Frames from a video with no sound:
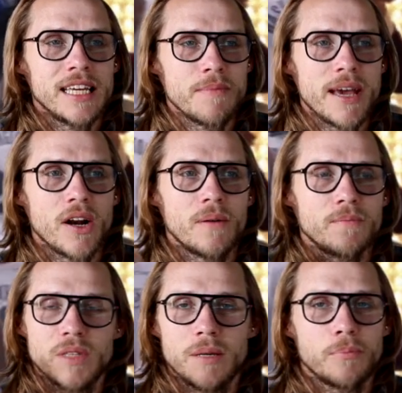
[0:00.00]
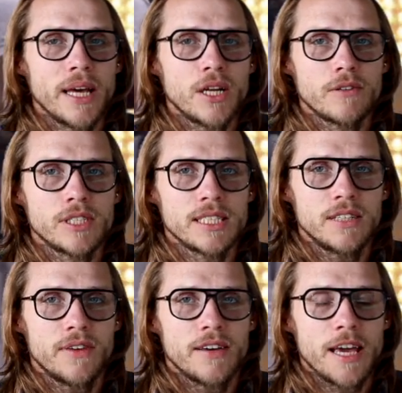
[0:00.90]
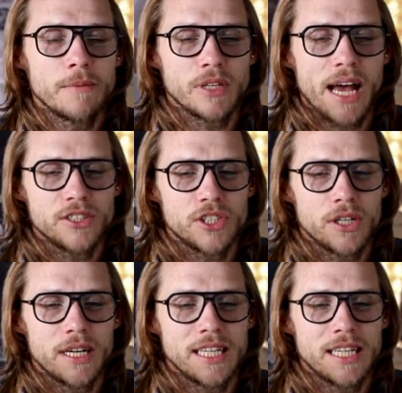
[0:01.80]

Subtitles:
He played over 65 games last year,